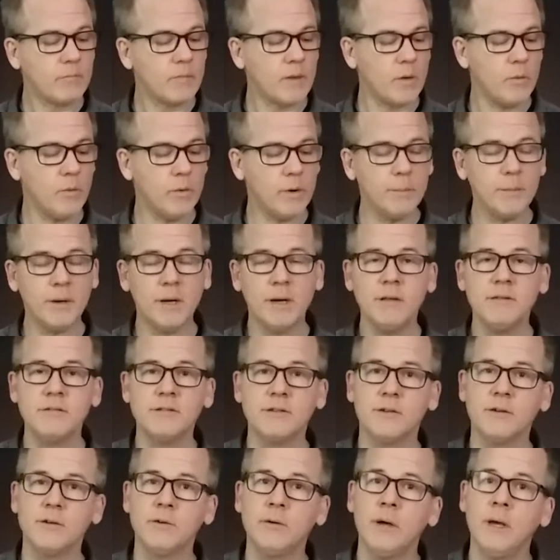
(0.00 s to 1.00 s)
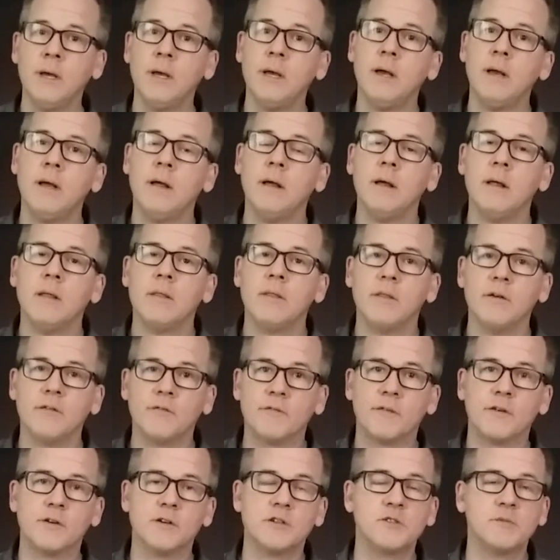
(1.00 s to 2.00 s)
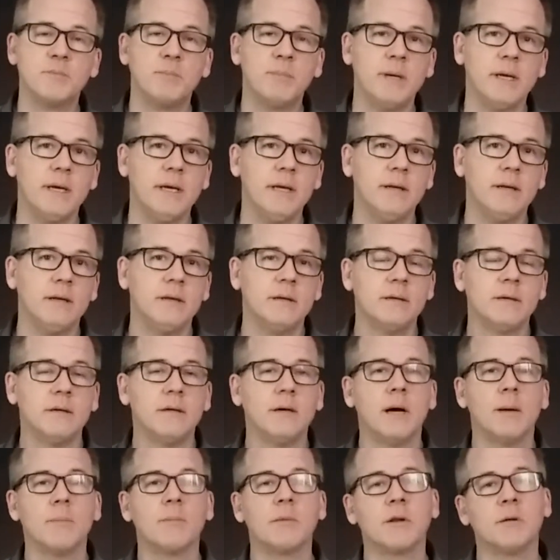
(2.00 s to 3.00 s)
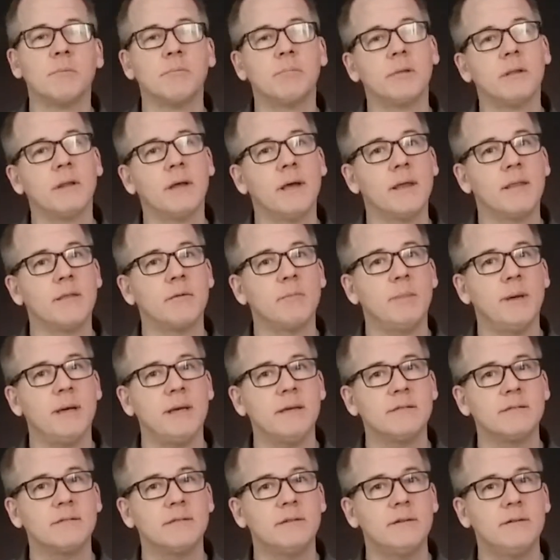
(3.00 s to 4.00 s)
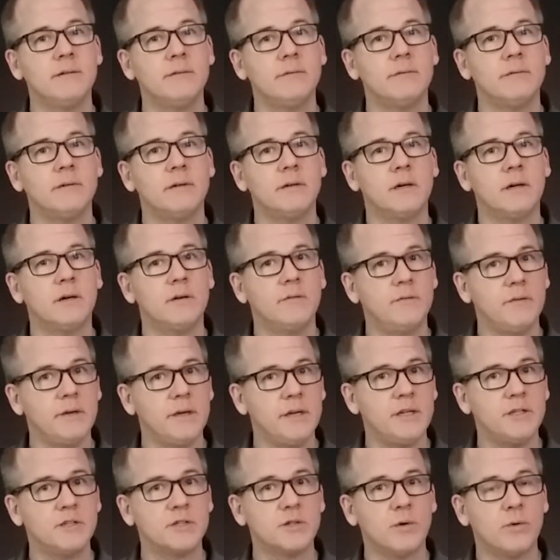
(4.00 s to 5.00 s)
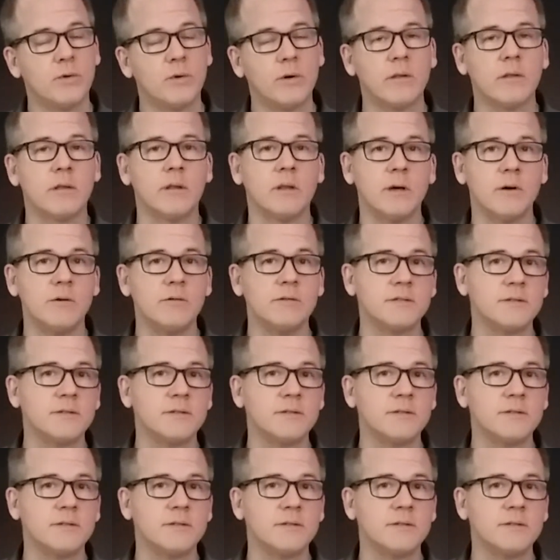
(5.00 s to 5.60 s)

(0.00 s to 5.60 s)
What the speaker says: What I'm going to do, the first beat, I'm going to play the bass note of each chord, the lowest